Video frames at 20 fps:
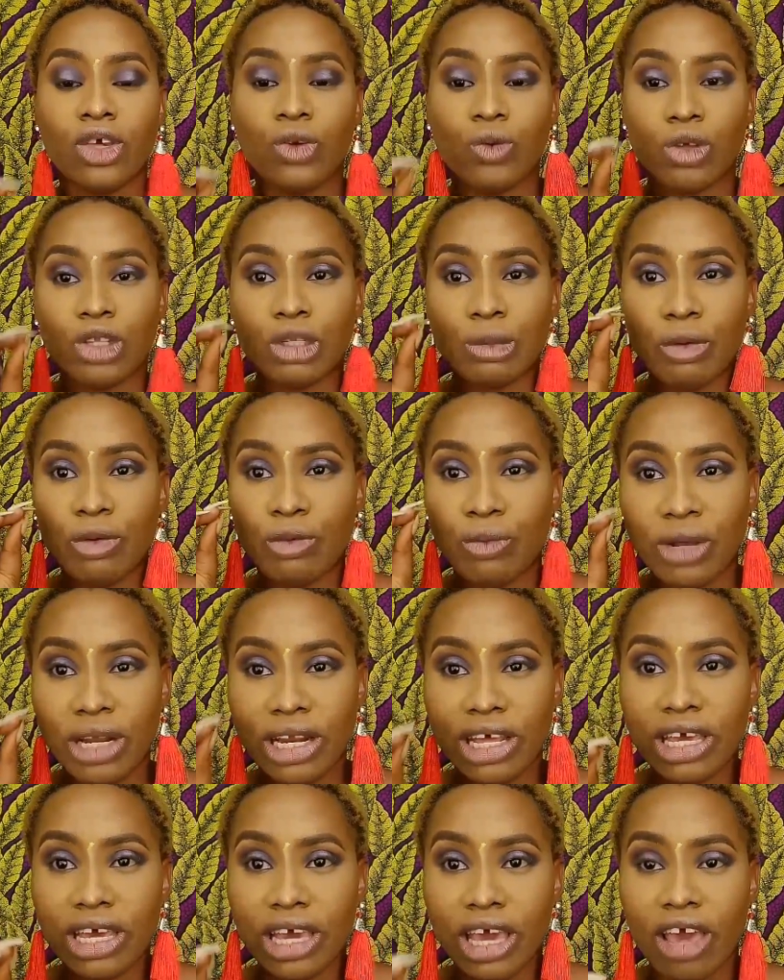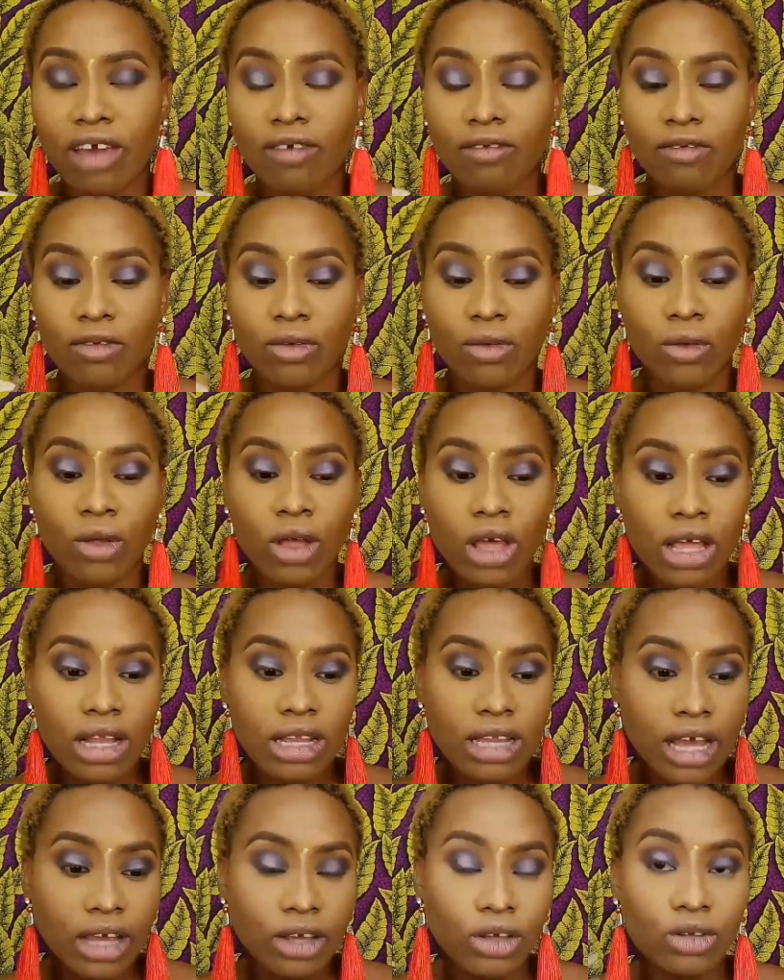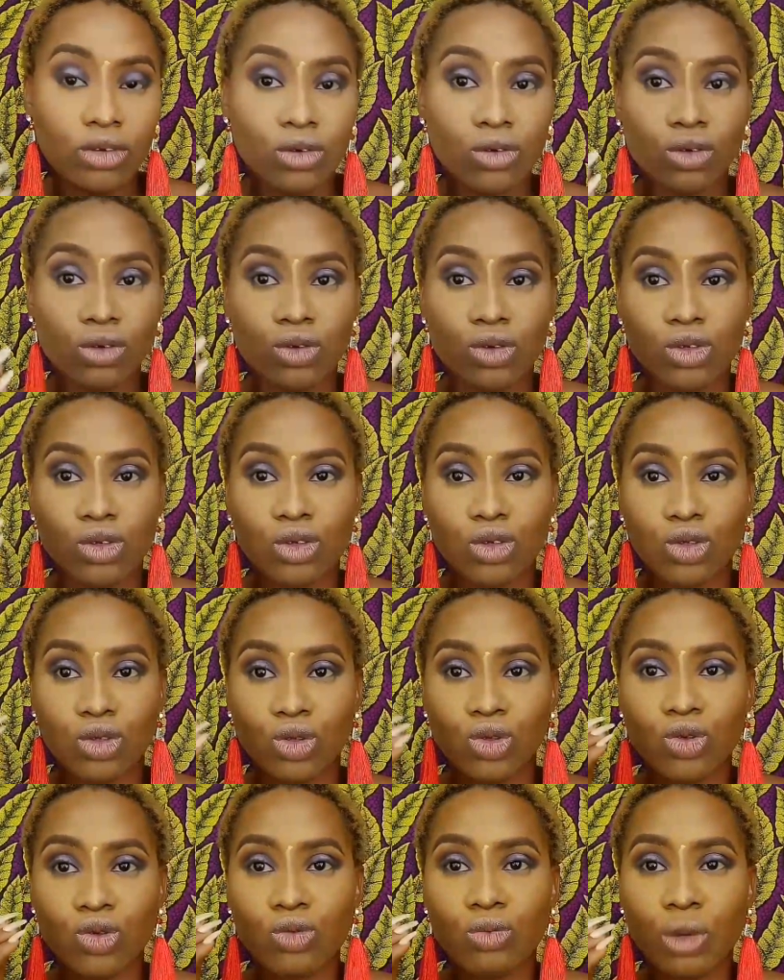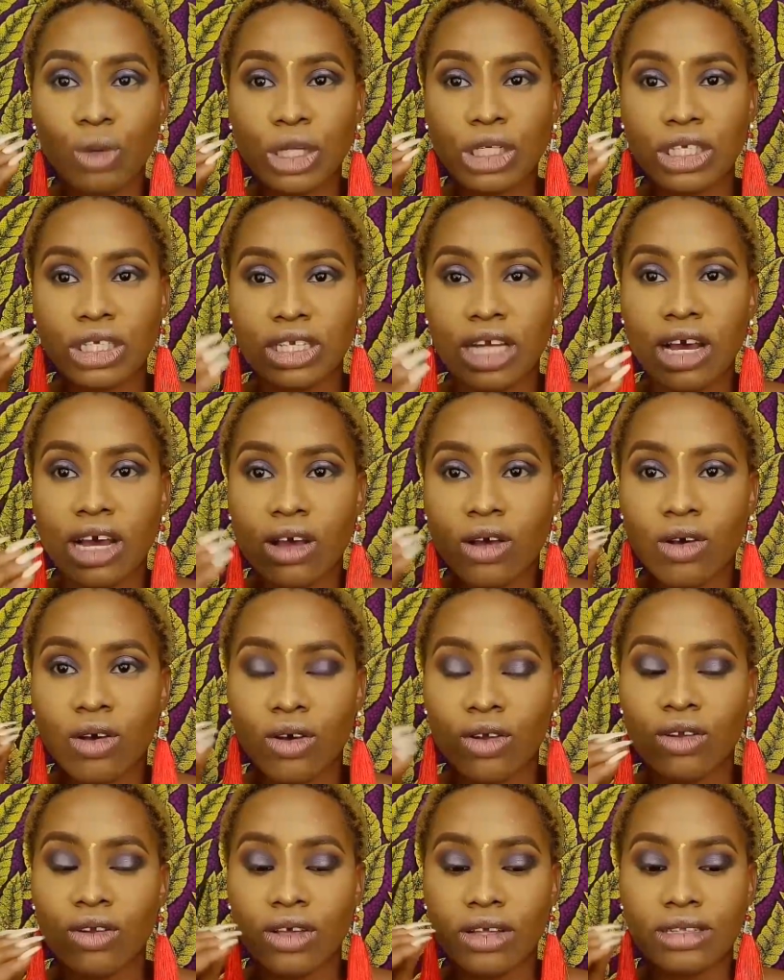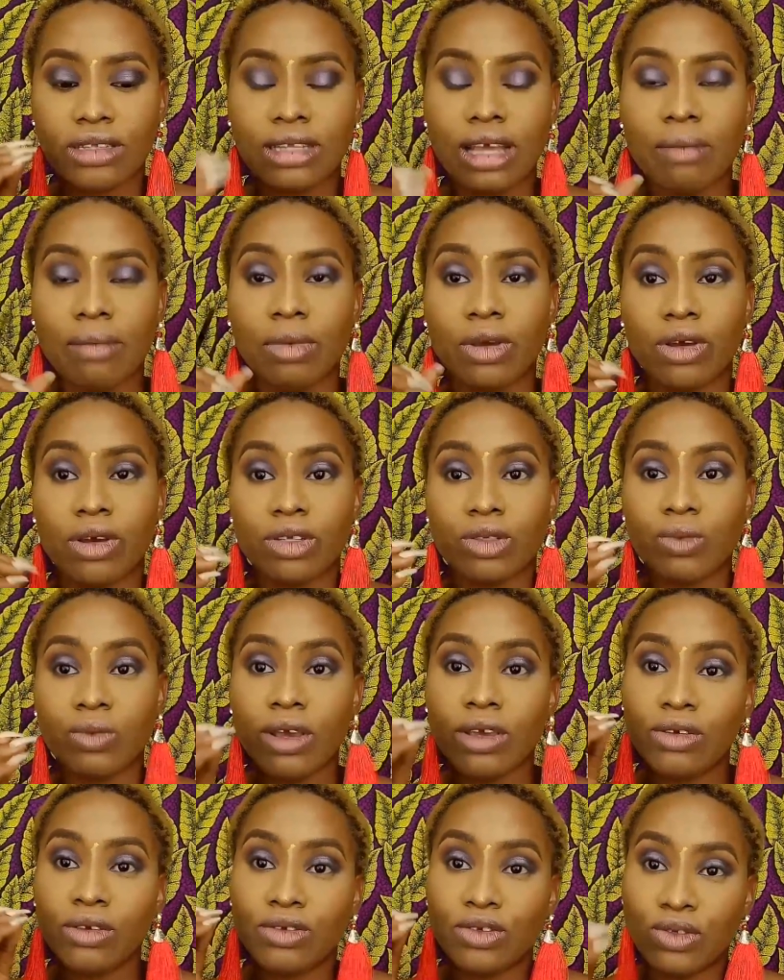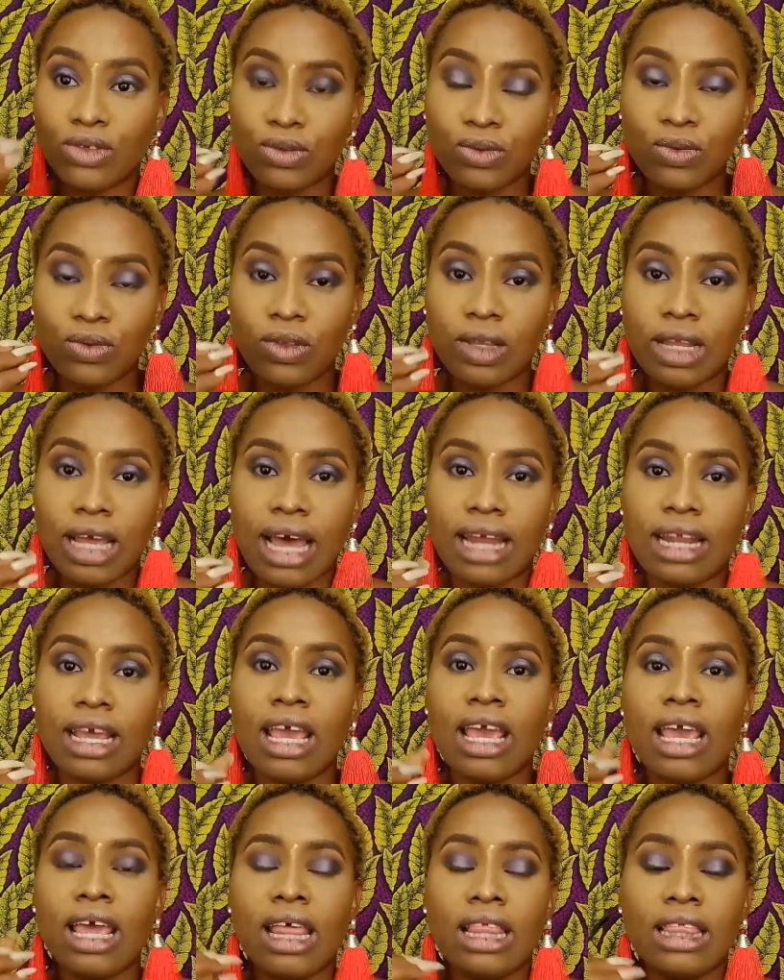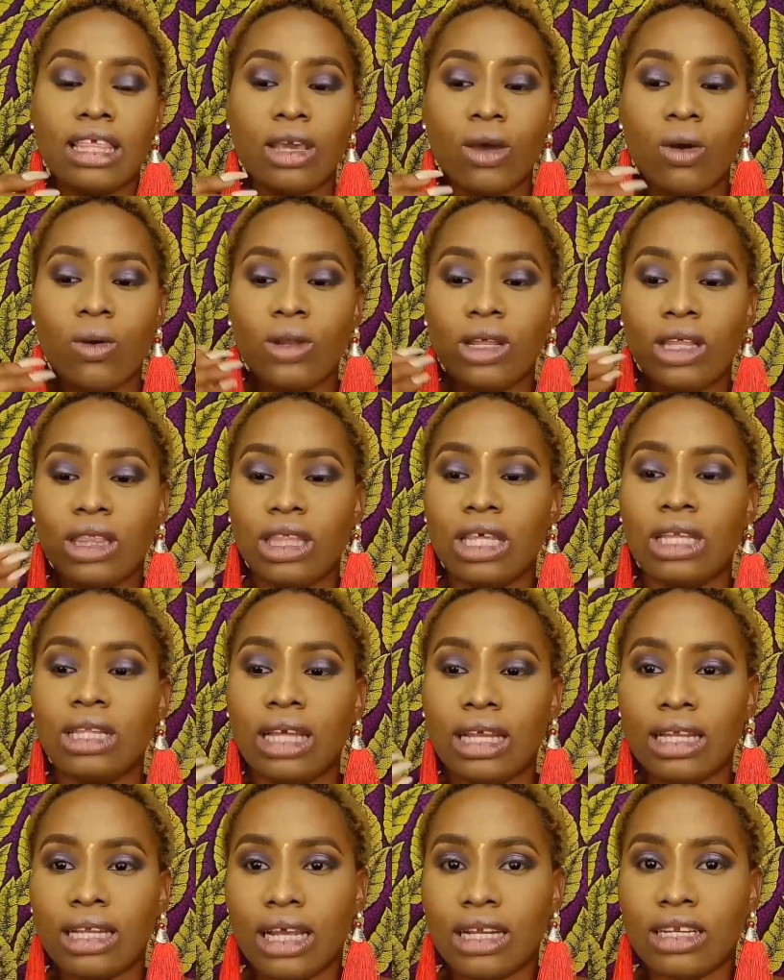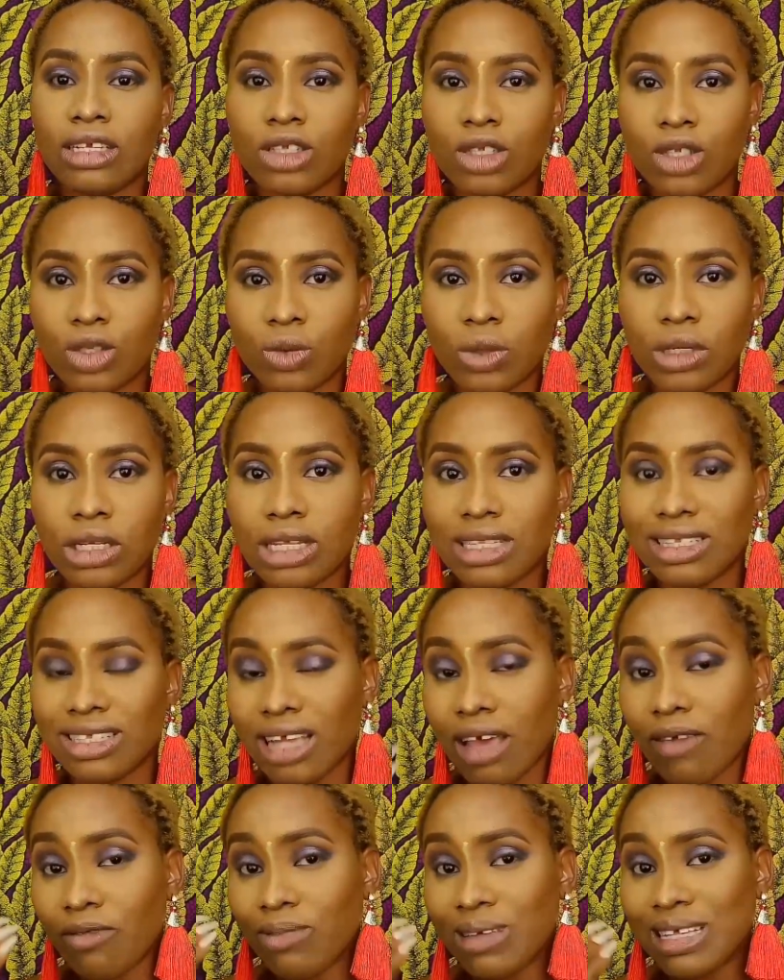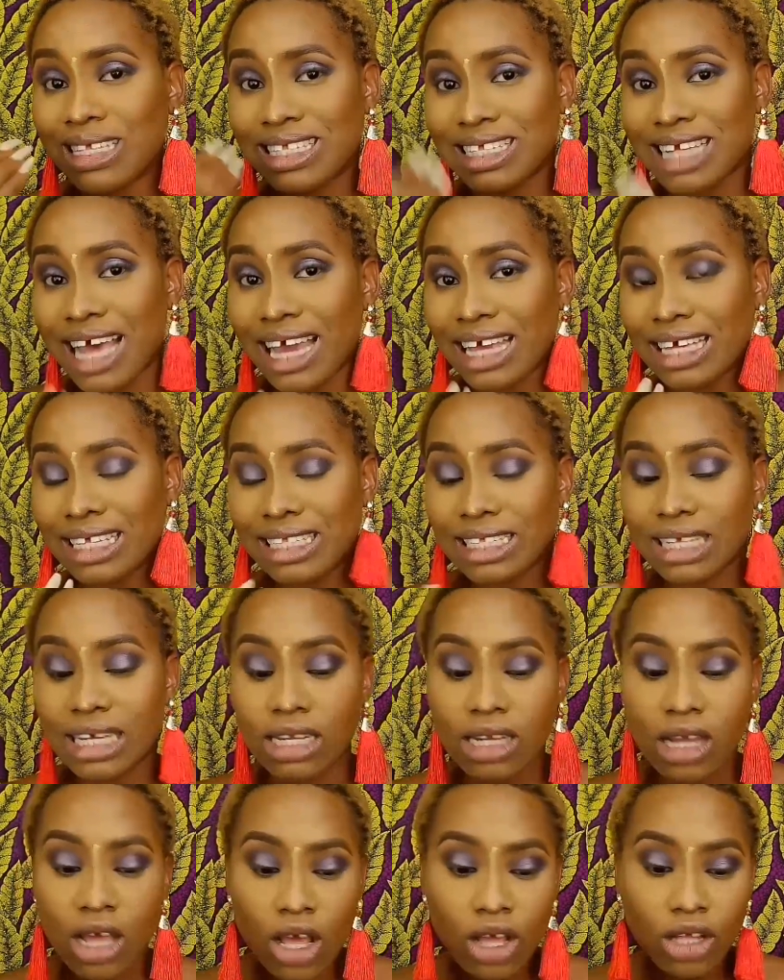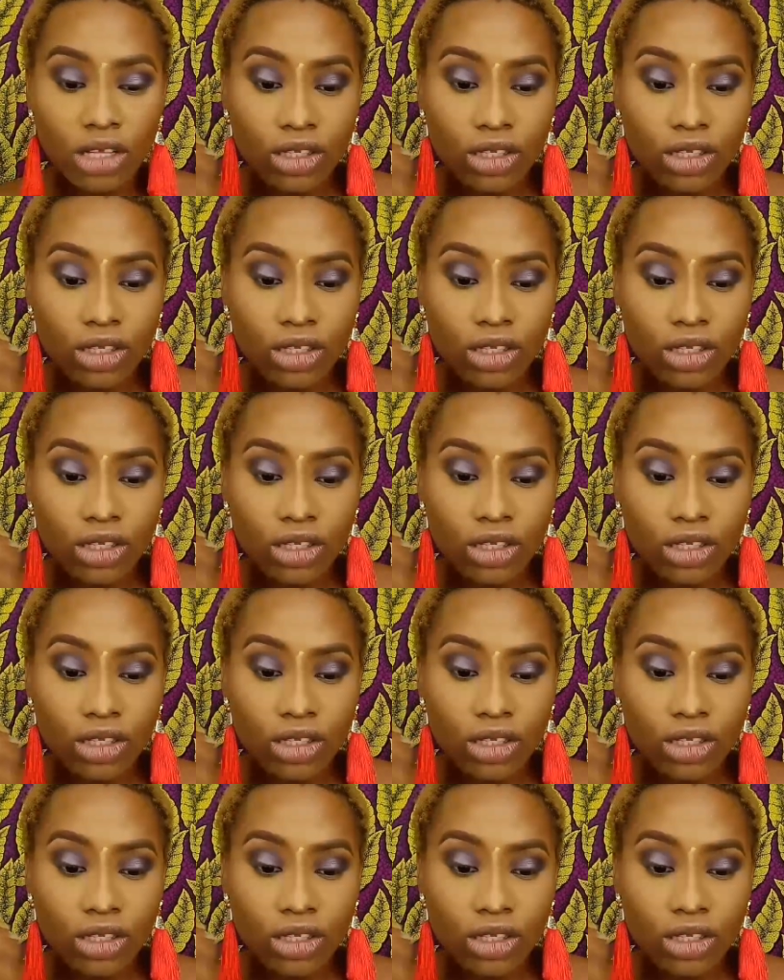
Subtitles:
you want to be really careful that you don't use too much dark colors there, because when you do that, the only thing that that is doing is emphasizing